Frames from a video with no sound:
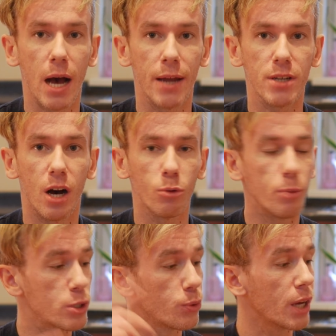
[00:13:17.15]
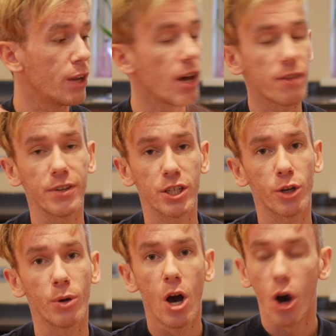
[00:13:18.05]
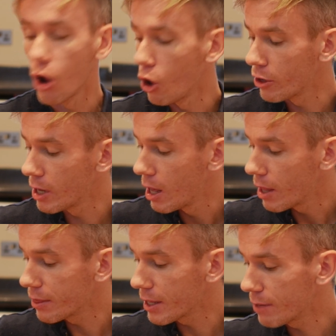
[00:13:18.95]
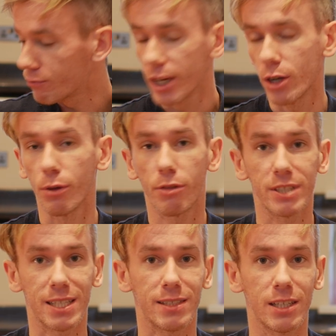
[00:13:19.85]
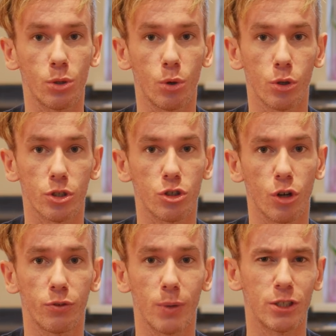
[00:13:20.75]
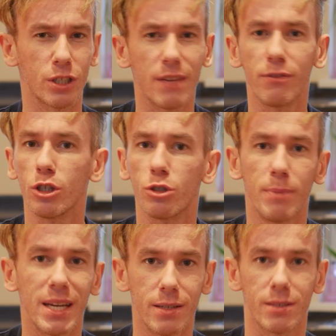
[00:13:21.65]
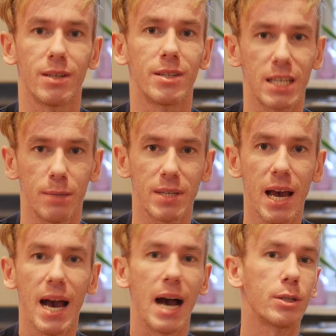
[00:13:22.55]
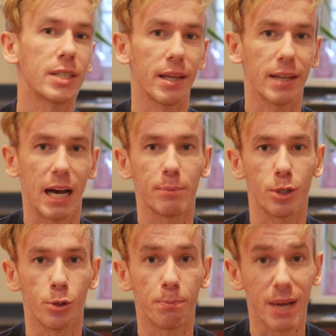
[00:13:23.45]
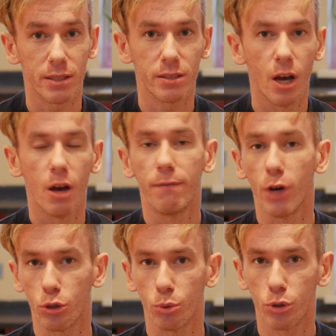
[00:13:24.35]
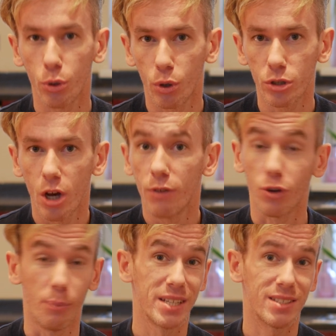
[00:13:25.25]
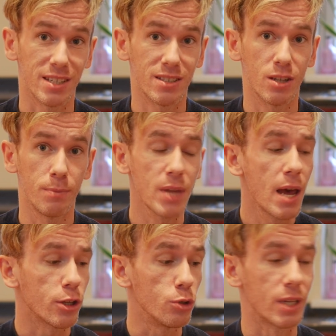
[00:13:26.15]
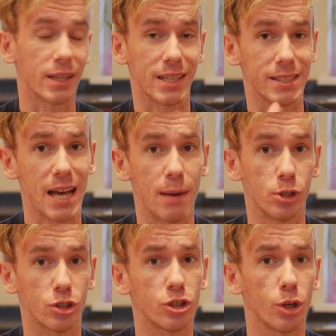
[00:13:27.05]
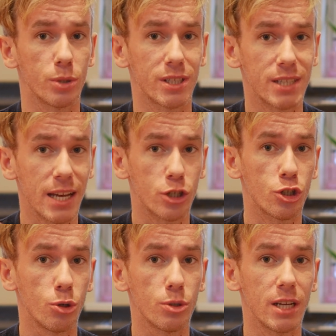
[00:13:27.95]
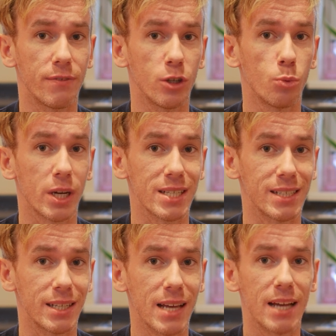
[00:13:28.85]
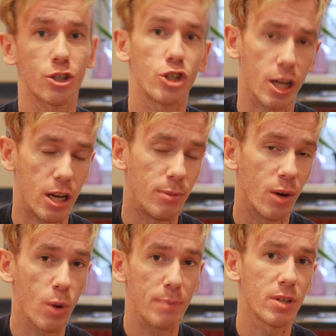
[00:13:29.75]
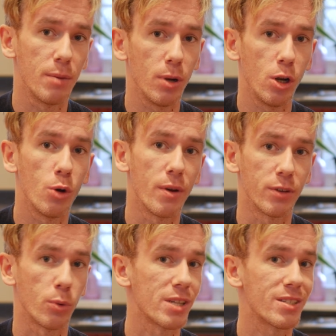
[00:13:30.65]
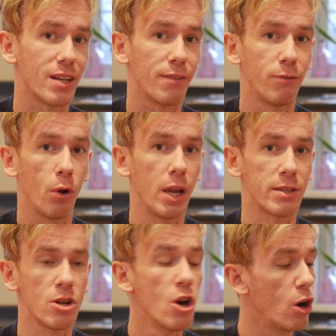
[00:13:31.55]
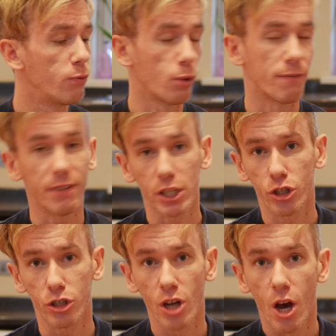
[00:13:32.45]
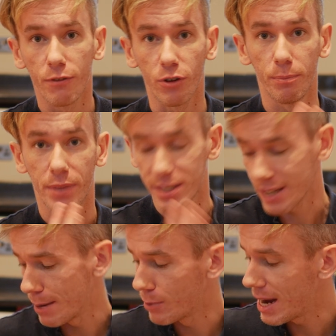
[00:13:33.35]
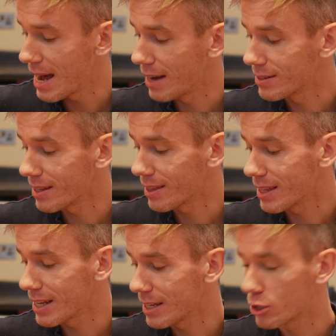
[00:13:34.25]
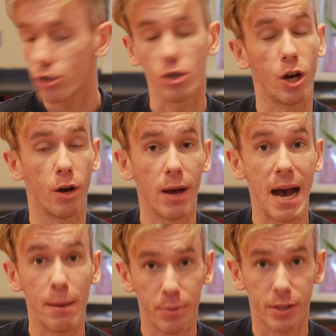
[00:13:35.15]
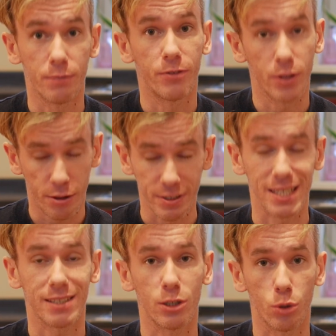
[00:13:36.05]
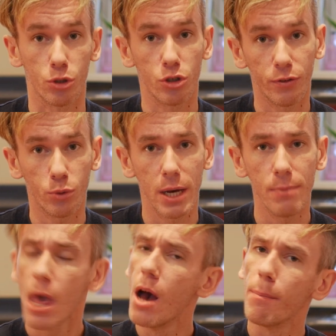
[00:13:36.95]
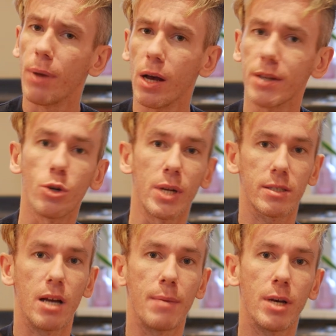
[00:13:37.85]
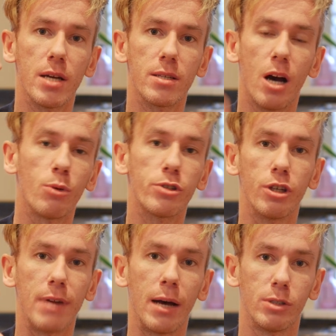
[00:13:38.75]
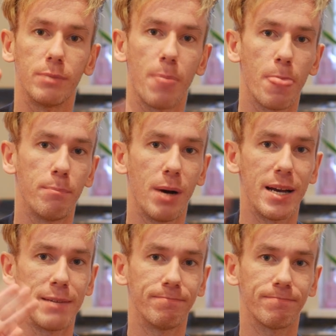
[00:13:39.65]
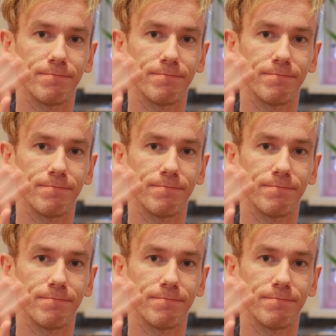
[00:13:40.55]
And I will be doing another video on the Ricoh 360 Tours software, just giving you some hints and tips how to get the absolute best virtual tours from this system using these cameras. So stay tuned if you want to see that. Check out my website below if you want to see a full list of all the features from this camera and the app, the 360 Tours software. But until next time, guys, I will see you around. Bye.